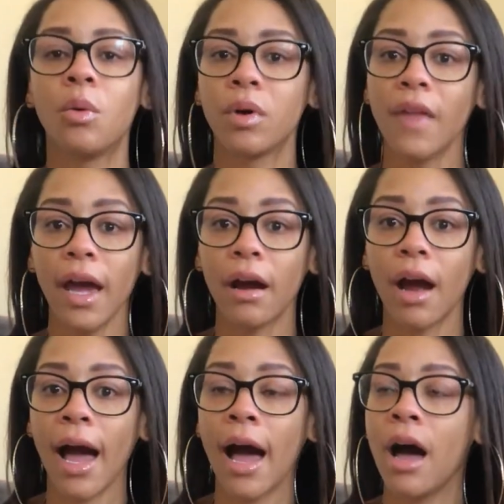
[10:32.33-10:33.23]
were there.
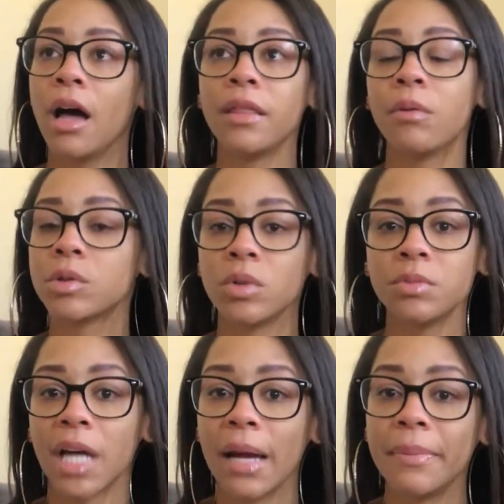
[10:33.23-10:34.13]
There was
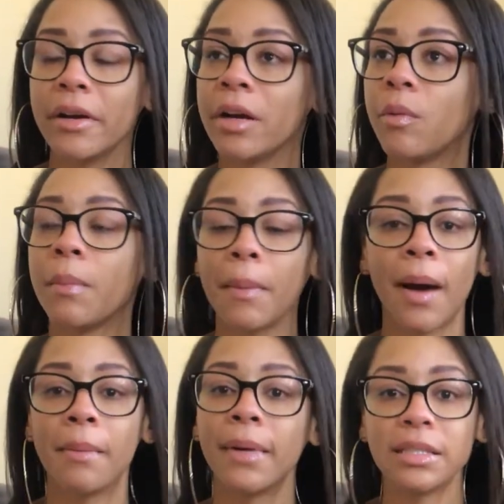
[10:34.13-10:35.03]
one time period where my
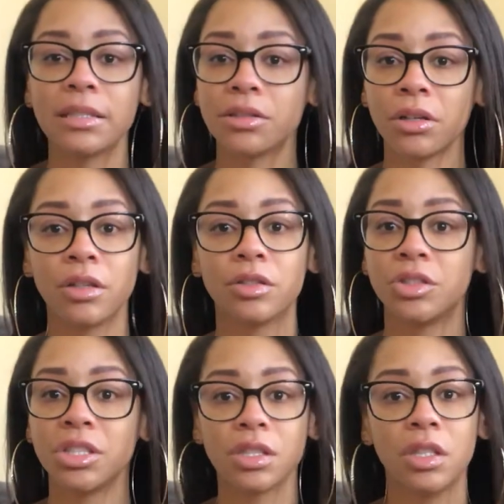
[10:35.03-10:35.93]
mom and my sister
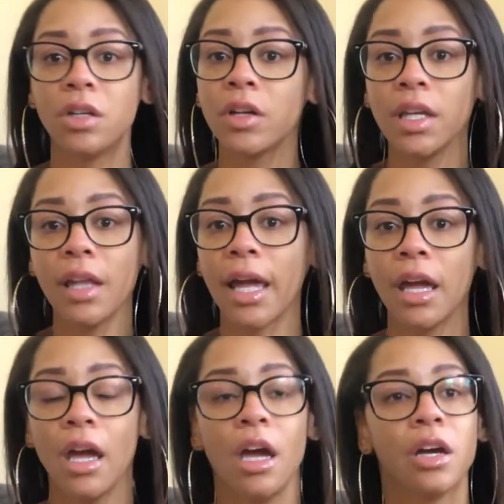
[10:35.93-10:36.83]
just literally
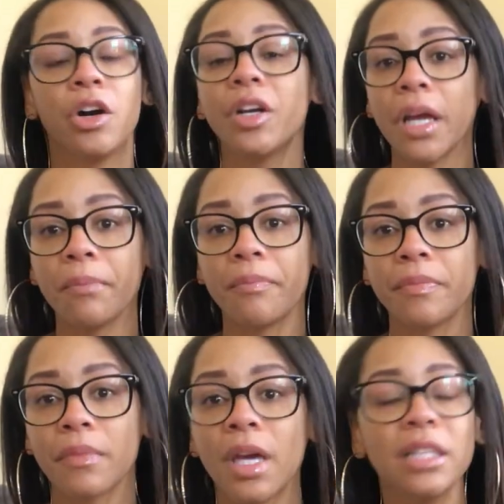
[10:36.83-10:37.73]
like couldn't,
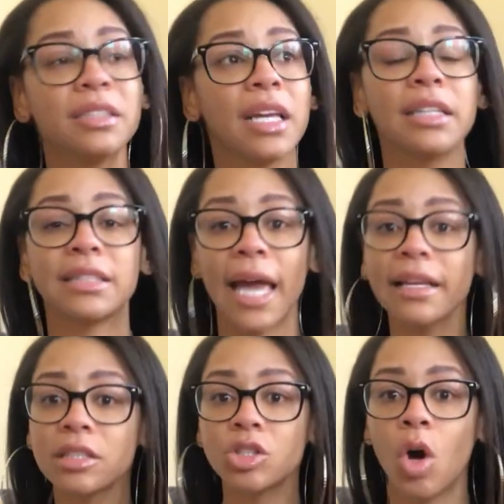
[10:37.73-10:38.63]
because it
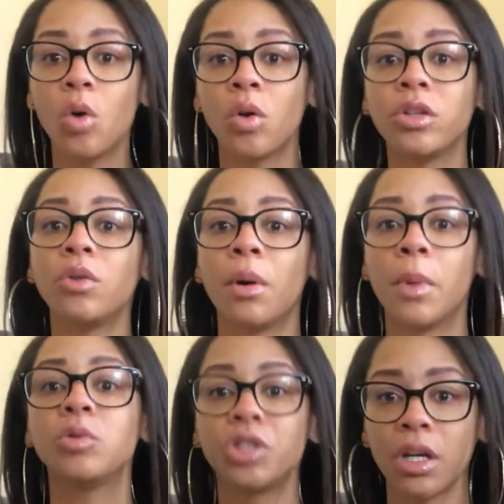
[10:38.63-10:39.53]
takes a toll on you
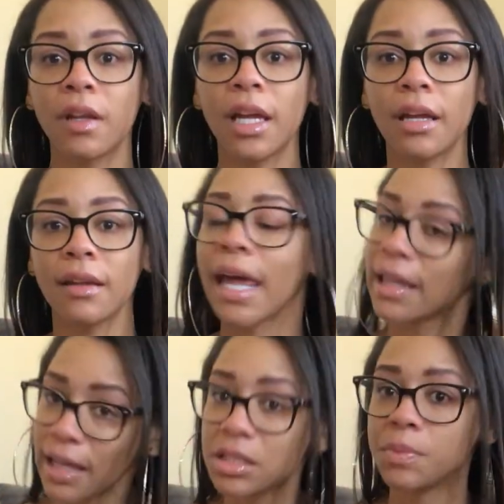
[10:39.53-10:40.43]
emotionally.
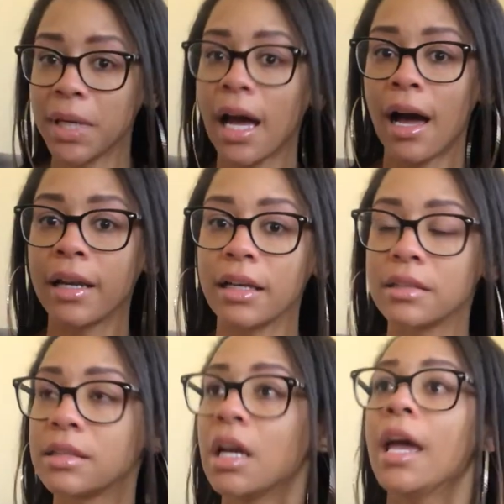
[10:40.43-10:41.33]
Like, let's be
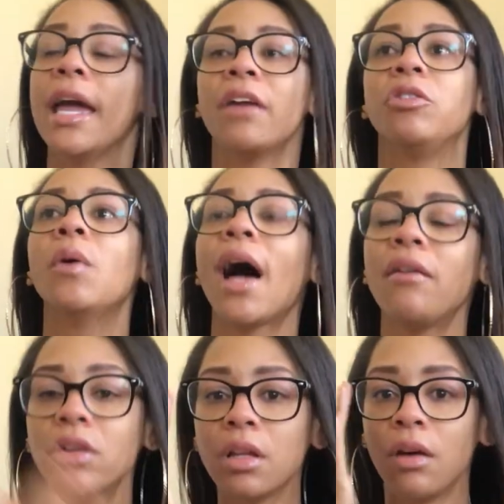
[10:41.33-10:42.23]
honest. If you
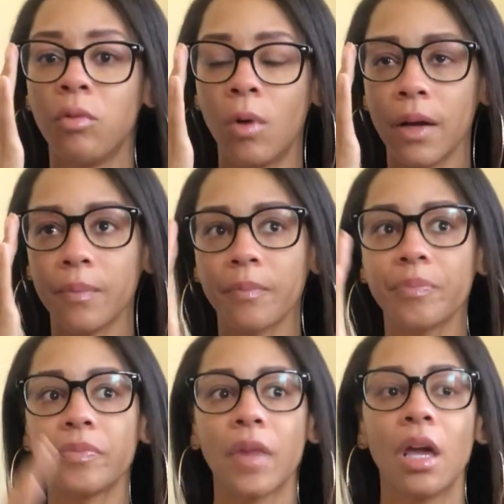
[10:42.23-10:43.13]
have a loved one
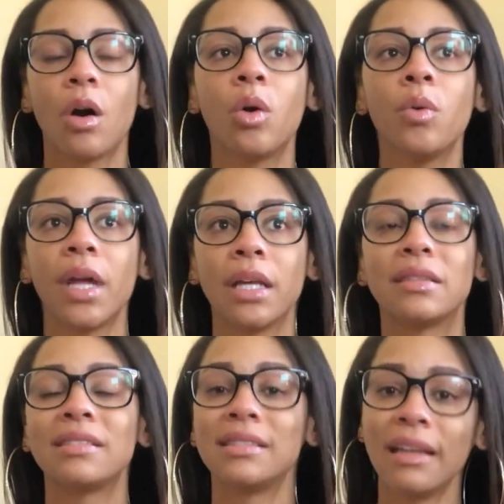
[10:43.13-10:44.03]
who is
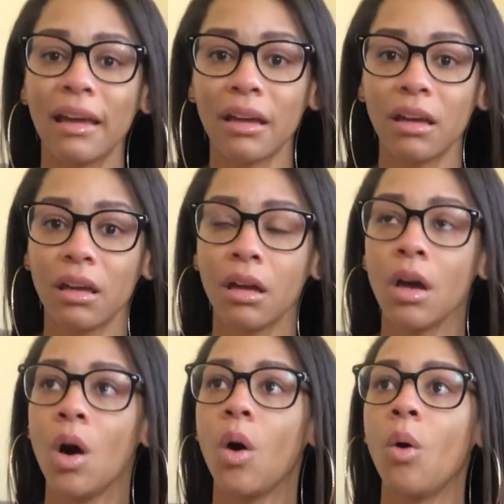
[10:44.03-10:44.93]
sick
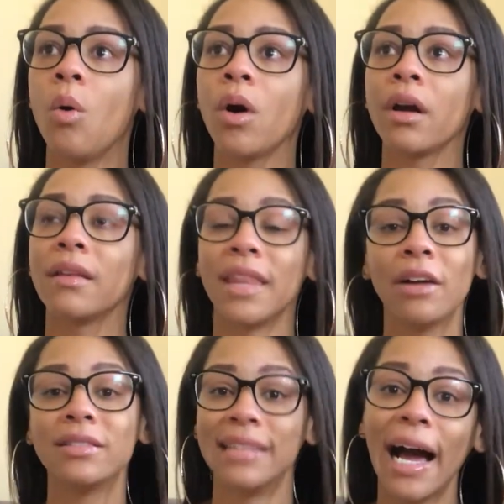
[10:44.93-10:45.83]
or
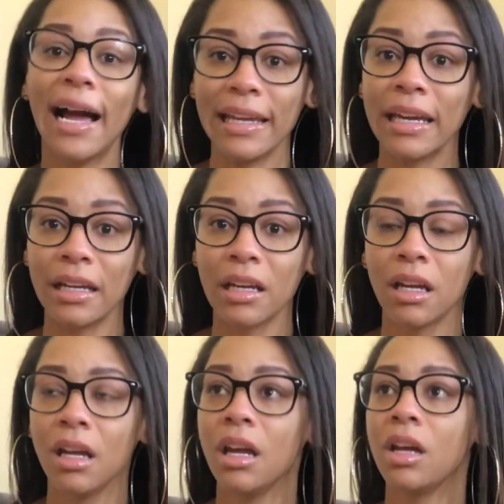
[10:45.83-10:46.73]
they're dying,
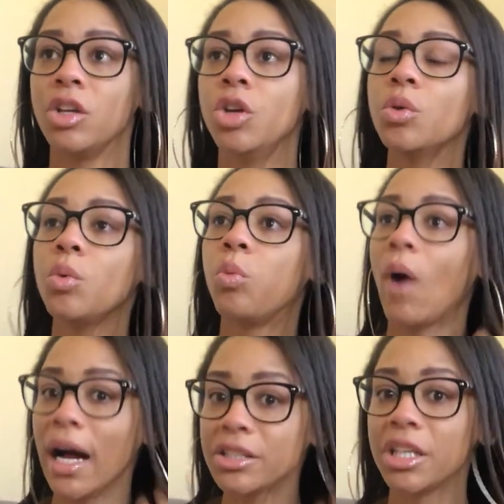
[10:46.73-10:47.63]
you
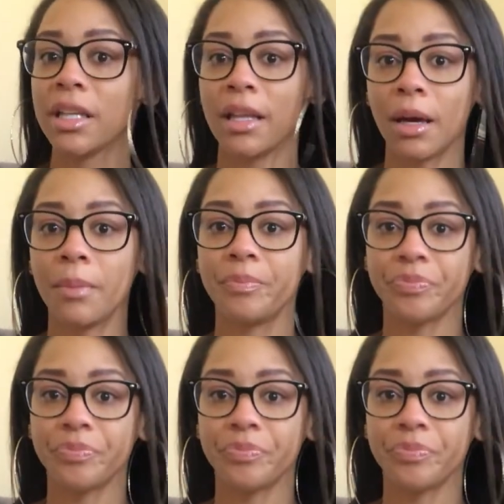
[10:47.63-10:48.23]
watching them